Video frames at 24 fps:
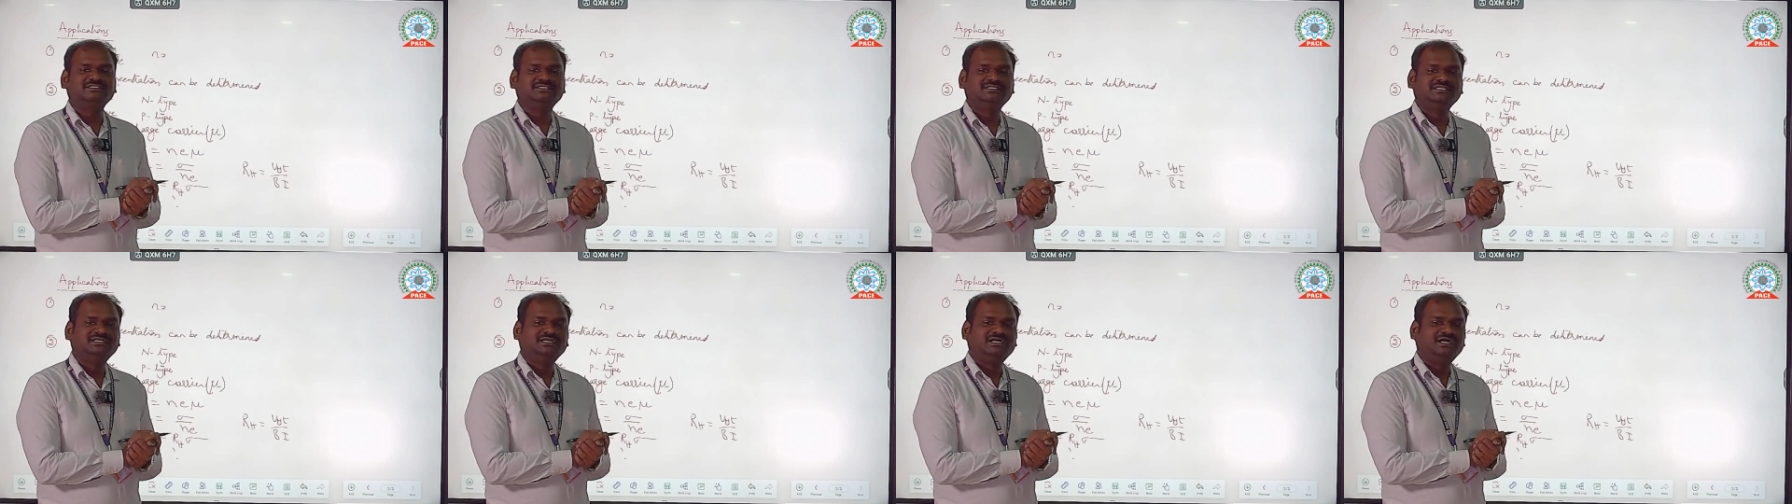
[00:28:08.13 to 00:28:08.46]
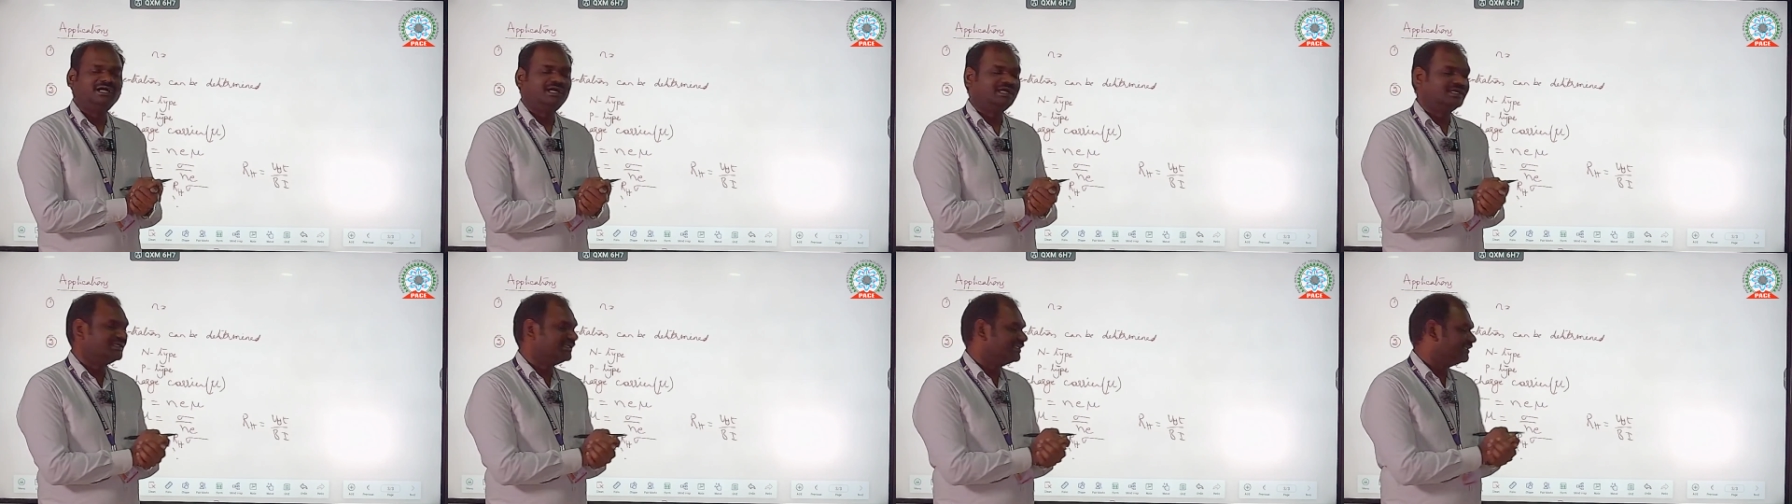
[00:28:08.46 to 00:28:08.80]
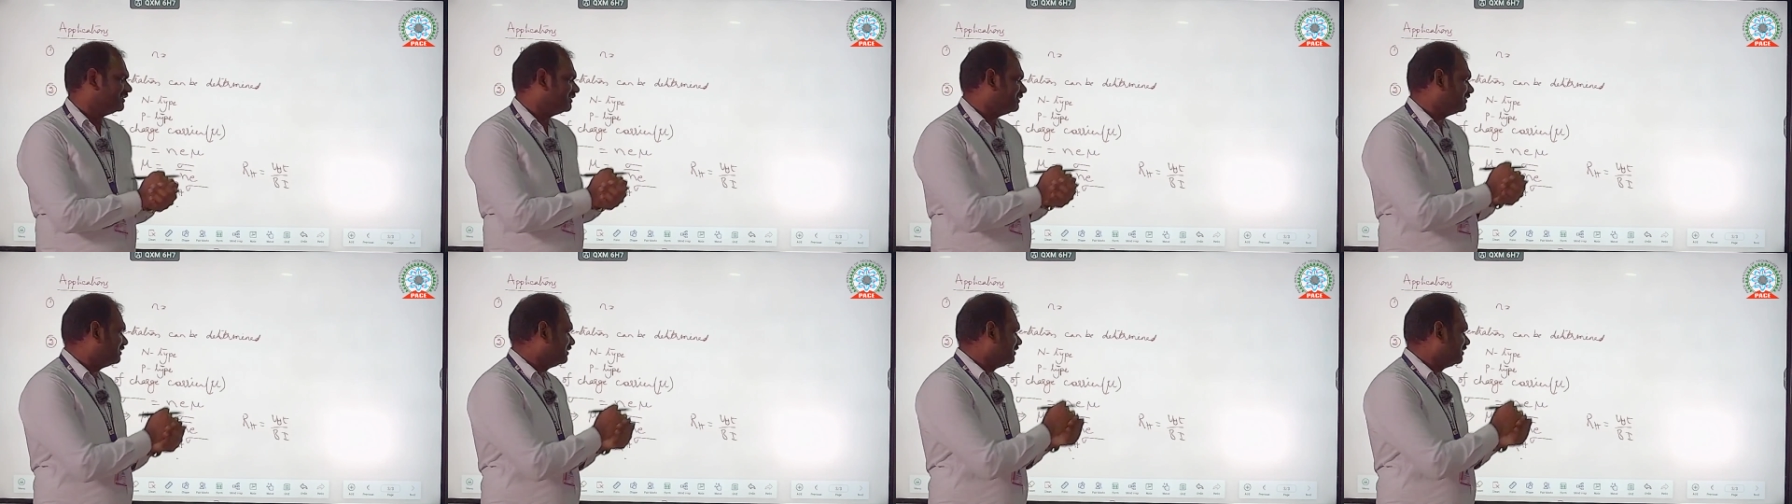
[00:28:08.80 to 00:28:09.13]
and
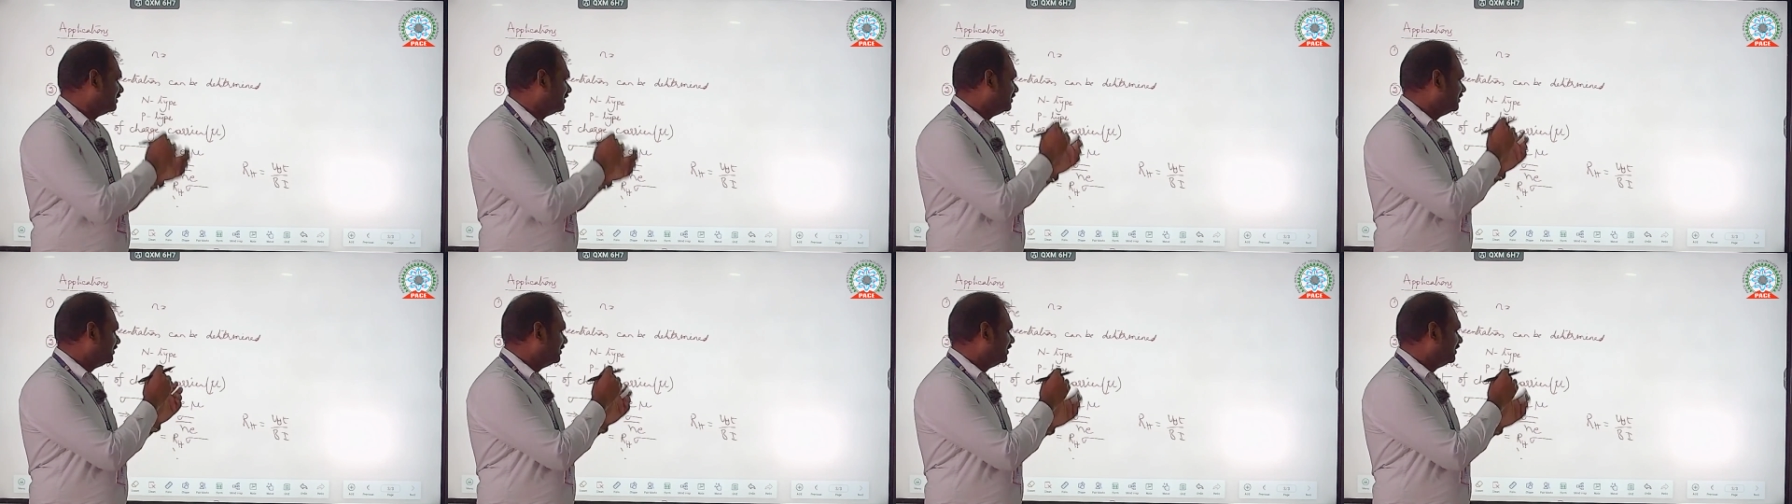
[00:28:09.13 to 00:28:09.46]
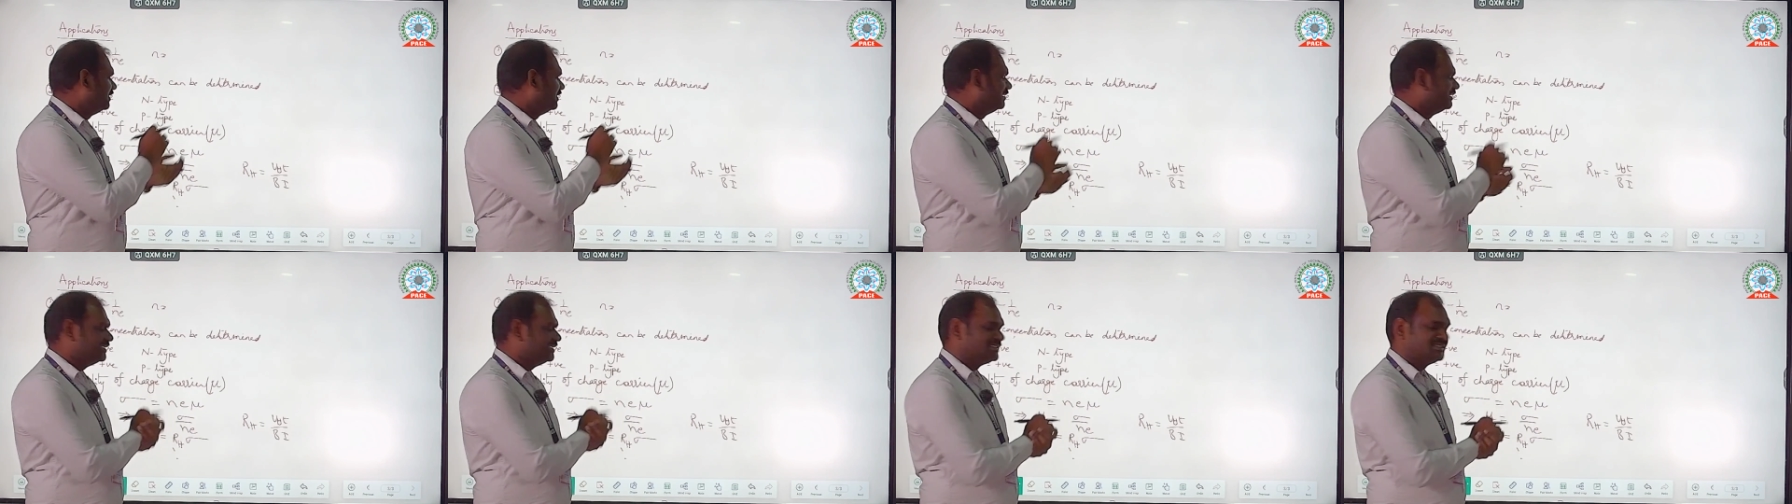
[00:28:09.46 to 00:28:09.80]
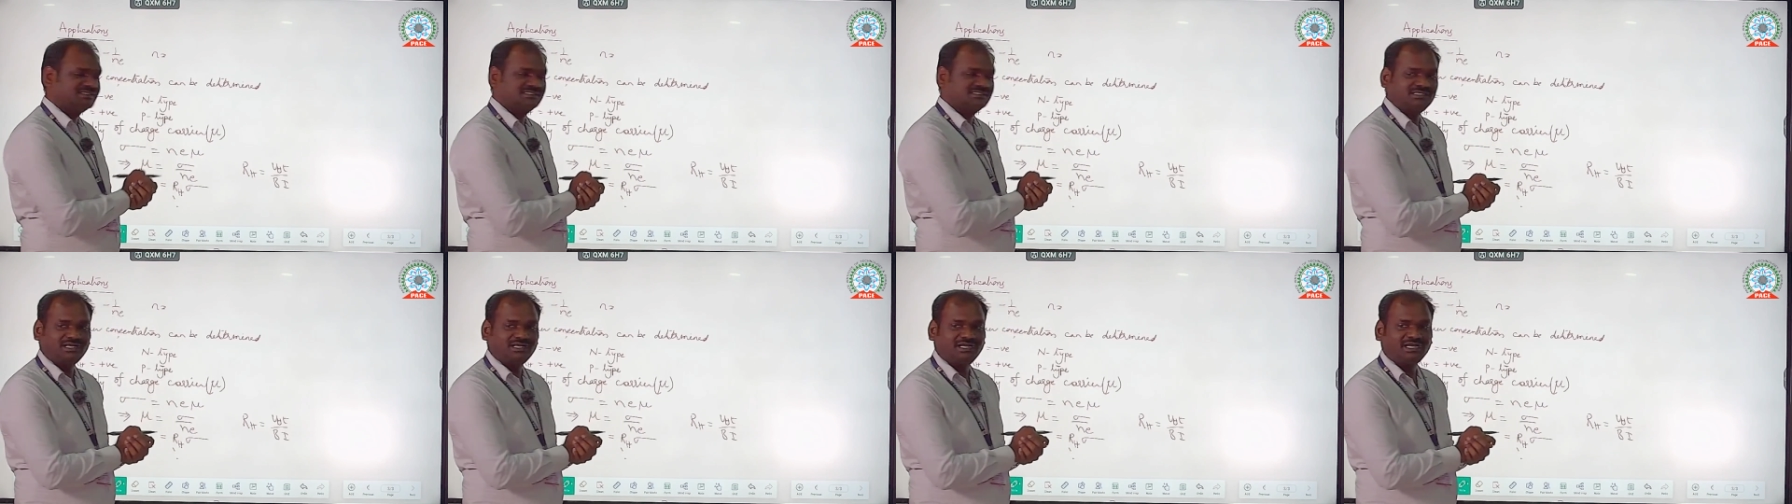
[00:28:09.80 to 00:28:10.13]
doing this
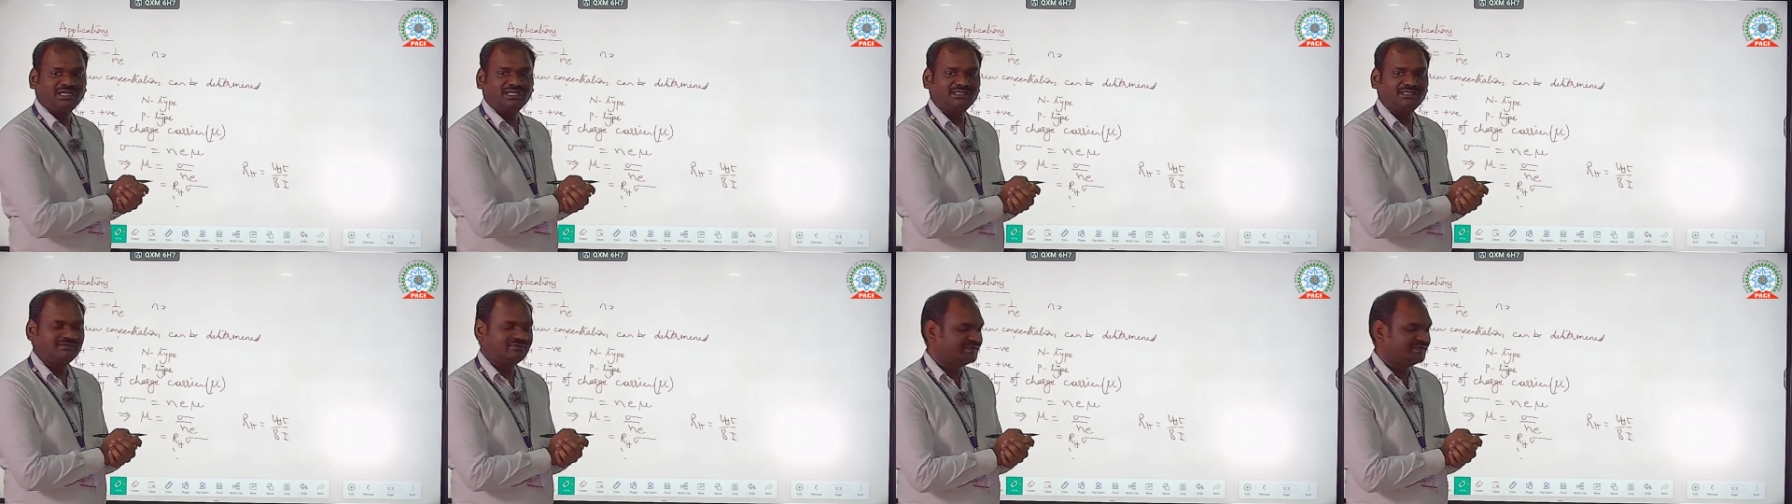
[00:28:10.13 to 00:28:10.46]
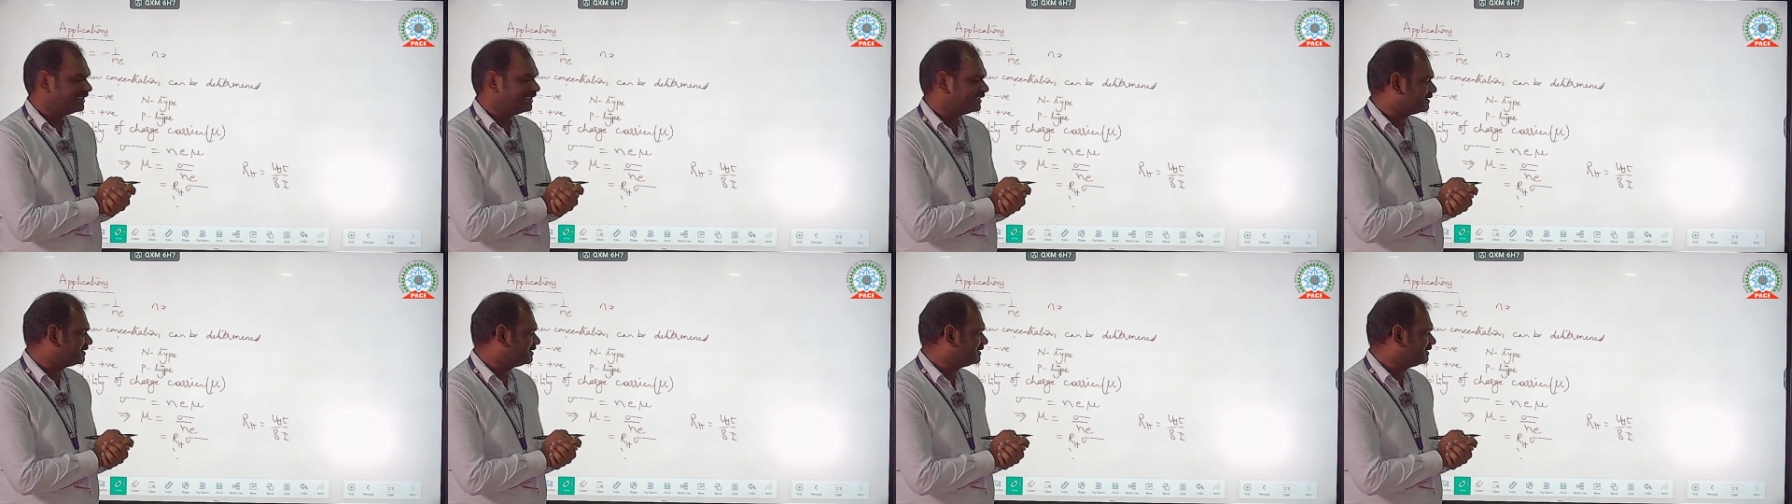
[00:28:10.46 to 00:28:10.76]
Hall effect,